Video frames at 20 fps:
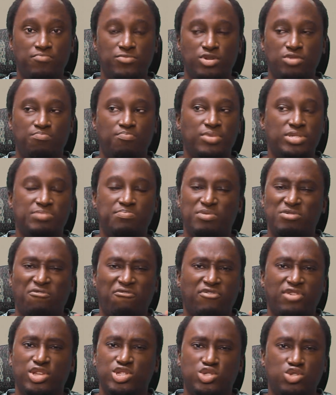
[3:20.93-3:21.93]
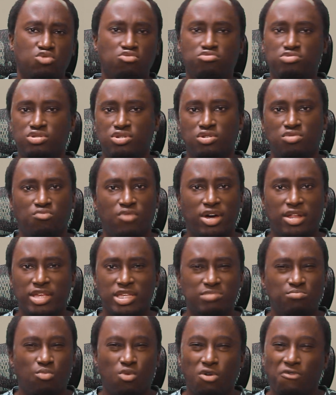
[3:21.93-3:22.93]
So it's specifically tuned to
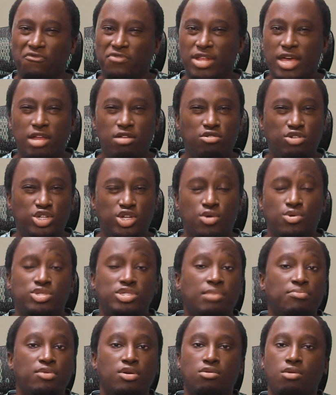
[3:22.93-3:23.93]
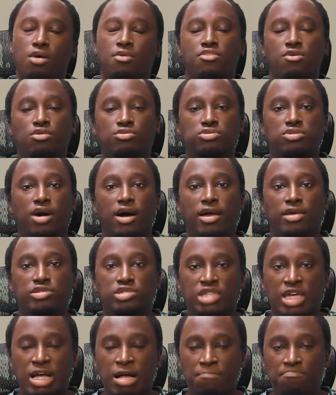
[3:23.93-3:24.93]
his morphin energy or something along those
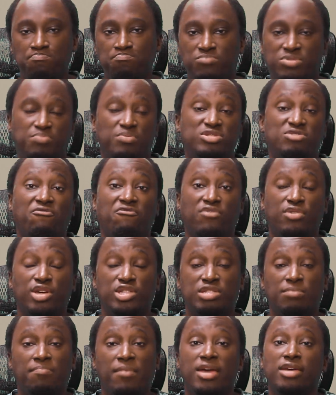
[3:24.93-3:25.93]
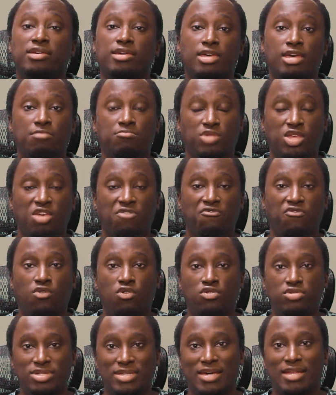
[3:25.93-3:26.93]
lines, specifically to make him
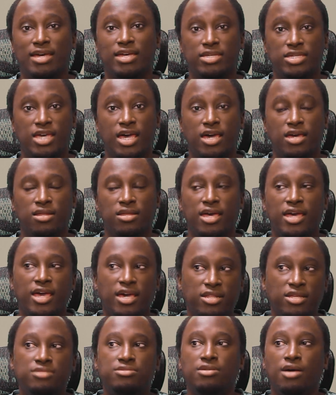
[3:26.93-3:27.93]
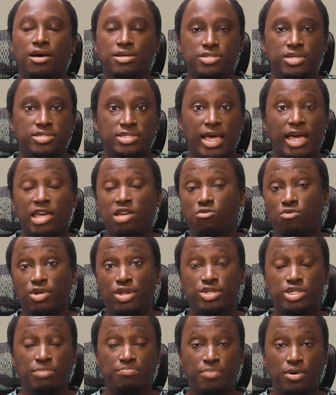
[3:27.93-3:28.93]
evil yet again. And it does exactly what
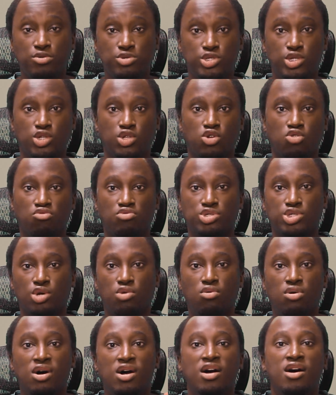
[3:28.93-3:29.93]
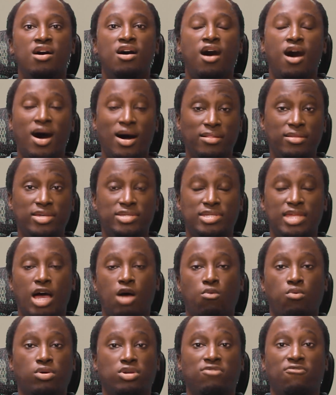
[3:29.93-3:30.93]
it's supposed to do. So Ollie's now
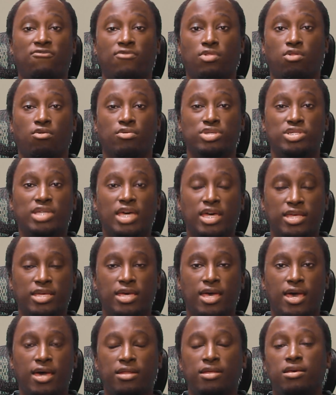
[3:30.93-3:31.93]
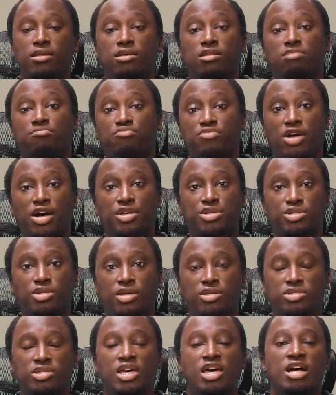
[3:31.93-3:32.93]
working for Lord Zedd again, and in the
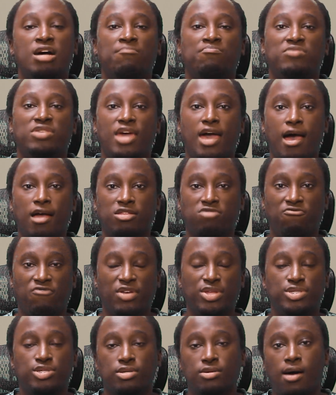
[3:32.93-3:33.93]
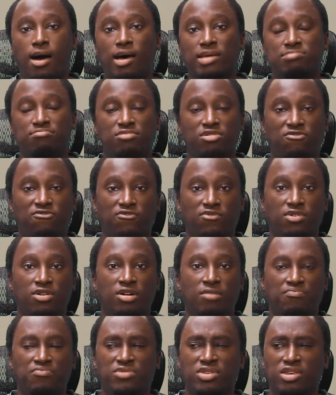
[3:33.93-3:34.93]
process, he activates
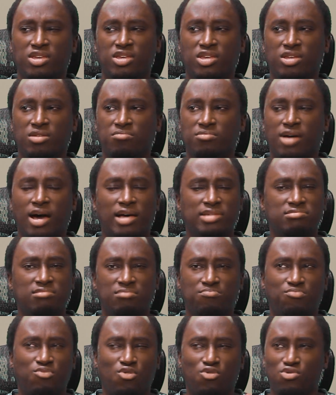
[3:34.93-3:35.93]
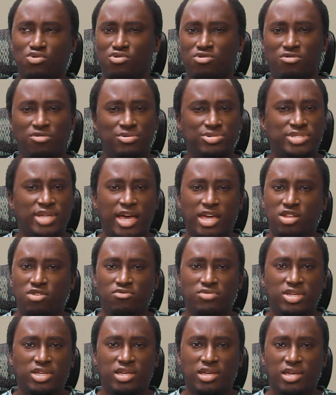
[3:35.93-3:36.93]
the cosmic portal, Dino
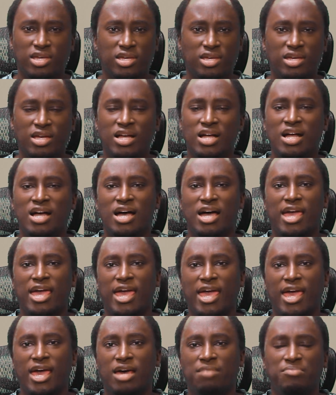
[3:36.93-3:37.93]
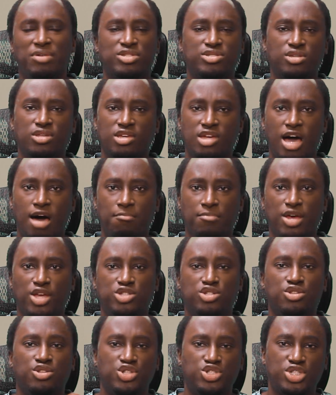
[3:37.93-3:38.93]
Key, and basically the
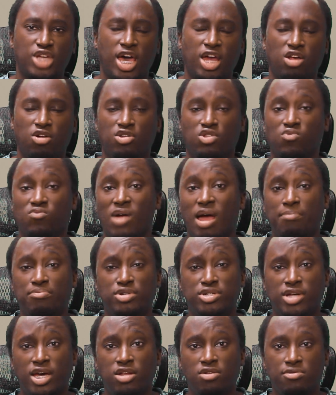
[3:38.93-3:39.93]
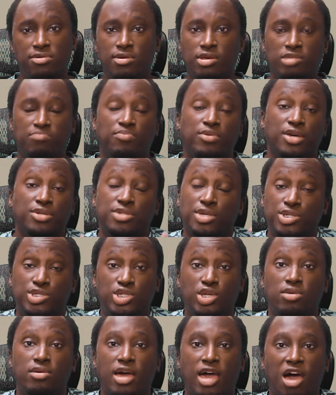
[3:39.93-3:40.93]
combination of the Shadow and the Raptor Dino Keys, because they
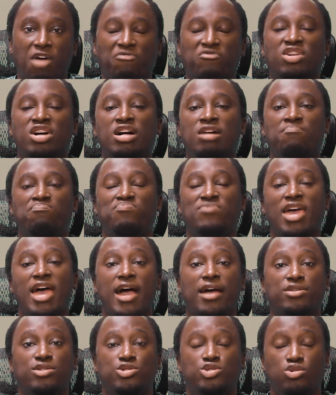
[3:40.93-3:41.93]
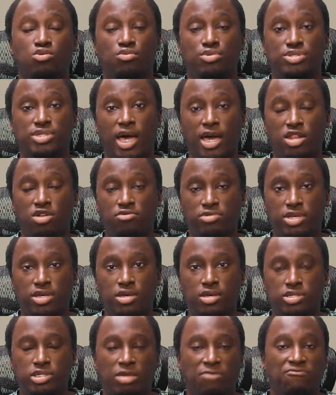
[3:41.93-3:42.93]
still have access to those Dino
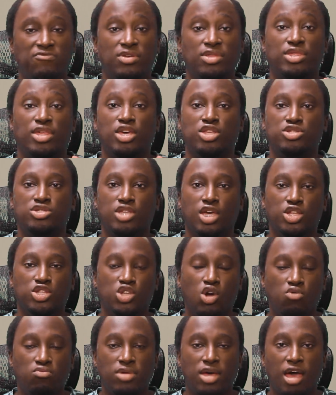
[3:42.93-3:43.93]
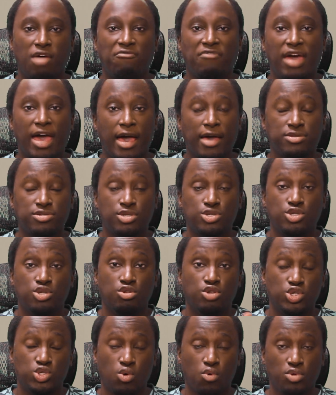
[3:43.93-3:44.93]
Keys, even though they don't have access to
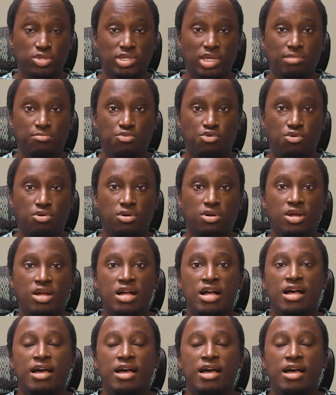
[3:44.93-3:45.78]
the Zords anymore.